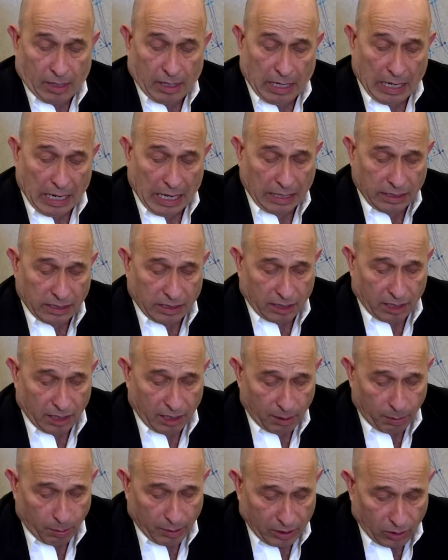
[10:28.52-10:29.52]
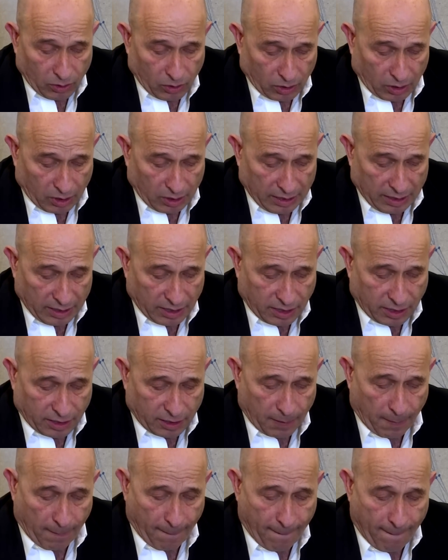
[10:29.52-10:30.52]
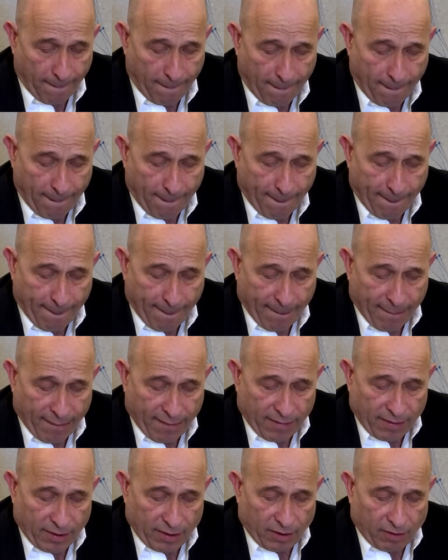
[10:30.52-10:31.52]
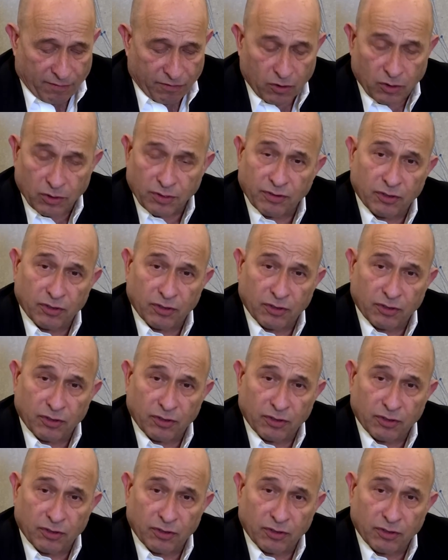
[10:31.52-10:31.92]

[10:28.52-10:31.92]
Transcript: Last but not least, of course,